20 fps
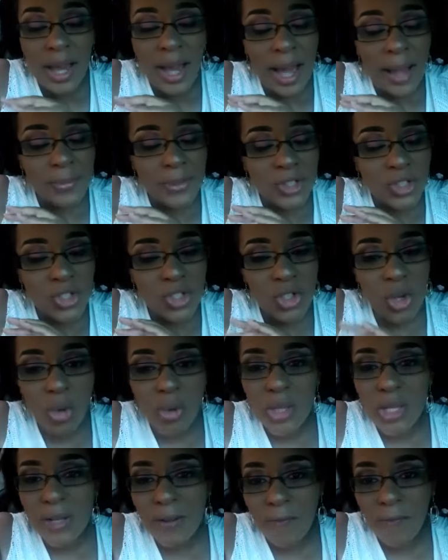I'm so
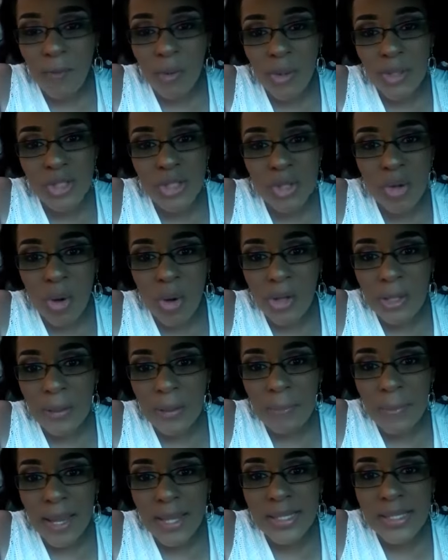looking forward to all the
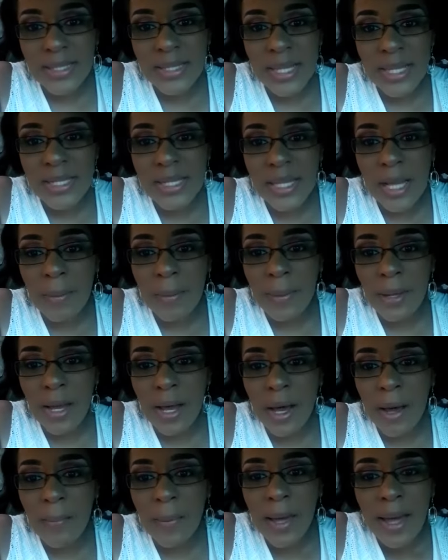amazing things coming
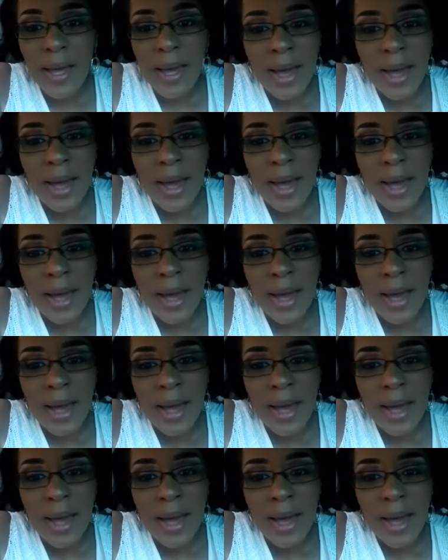up.